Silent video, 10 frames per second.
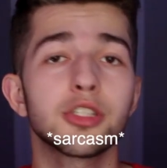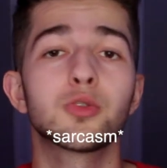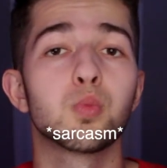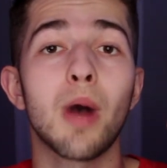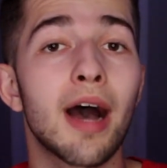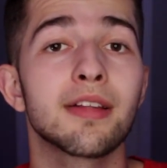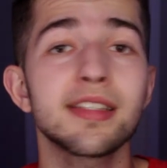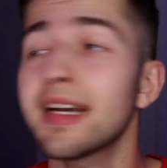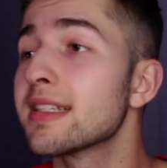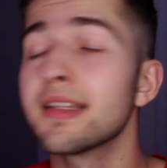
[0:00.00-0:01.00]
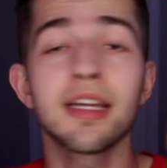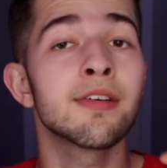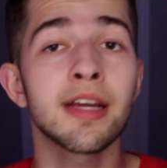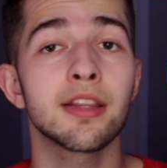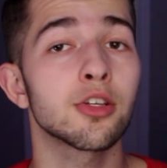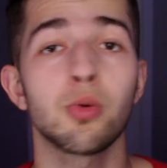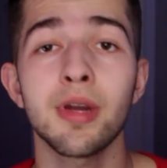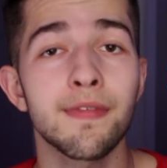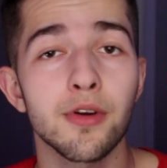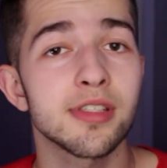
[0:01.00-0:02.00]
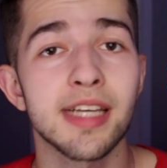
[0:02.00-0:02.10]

Just wow. This guy is literally the 21st